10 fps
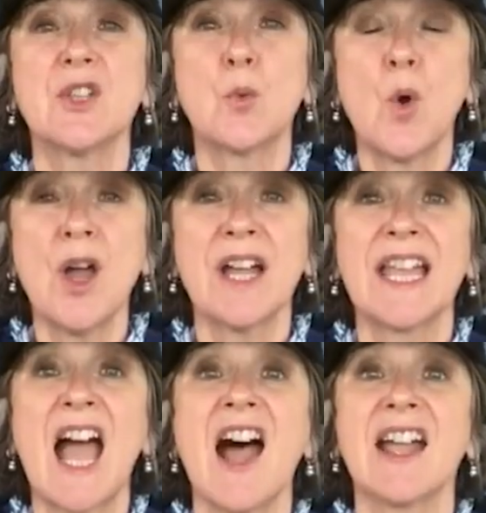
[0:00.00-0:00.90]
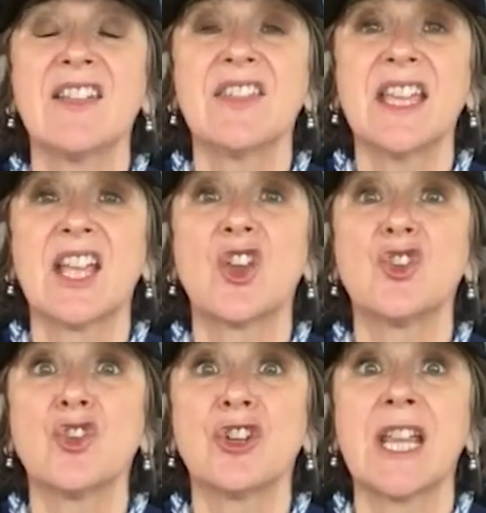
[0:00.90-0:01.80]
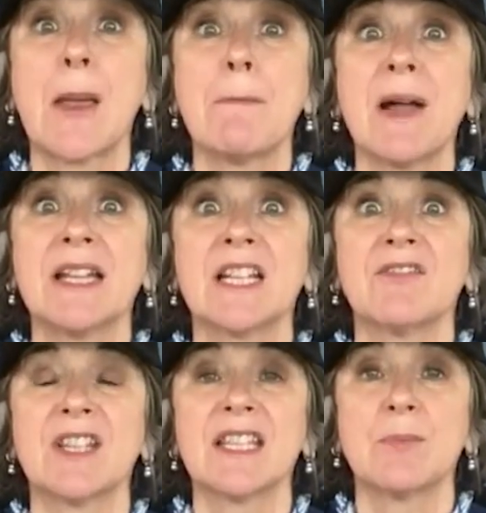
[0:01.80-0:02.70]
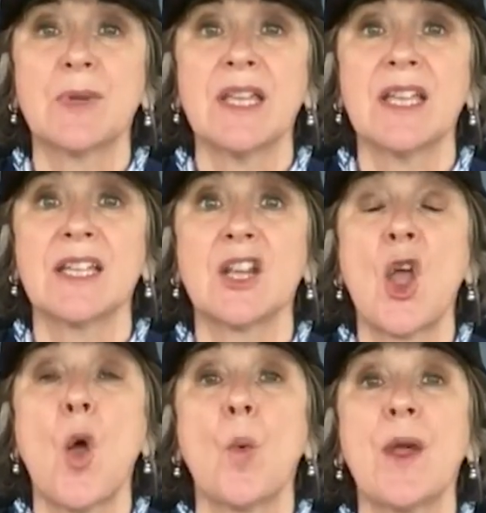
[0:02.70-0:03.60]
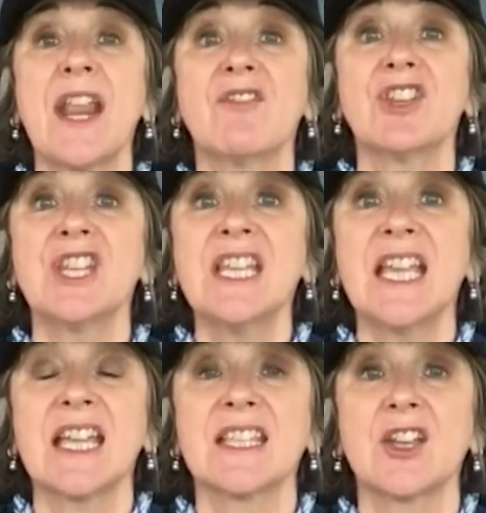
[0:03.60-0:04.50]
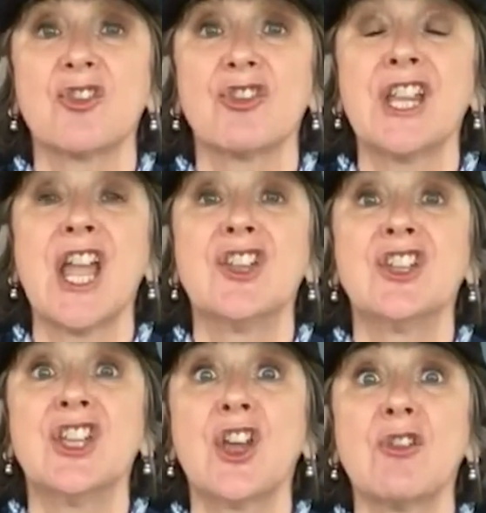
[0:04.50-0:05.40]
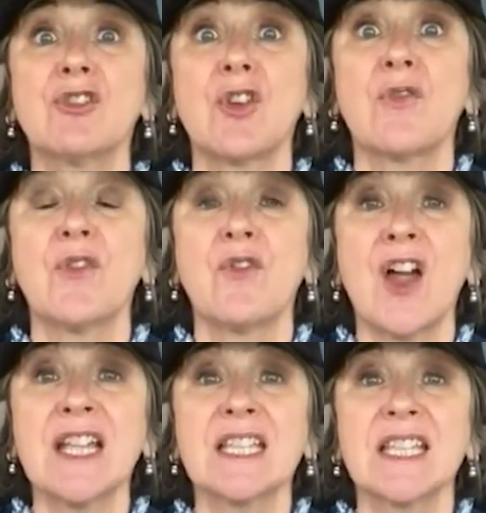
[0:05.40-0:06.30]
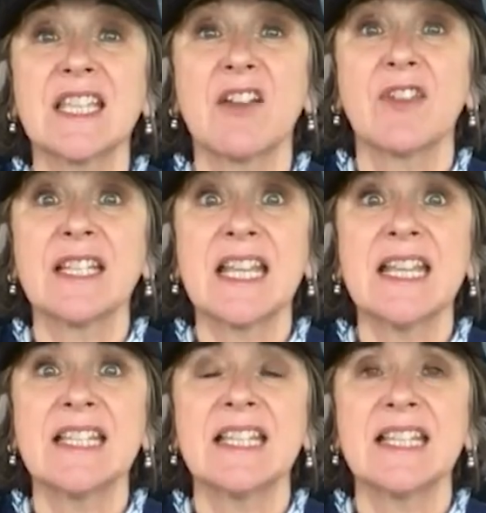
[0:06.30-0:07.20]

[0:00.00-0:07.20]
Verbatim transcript: is why I think Sioni might have disappeared. Whenever she gets hungry, she goes off and finds herself a tasty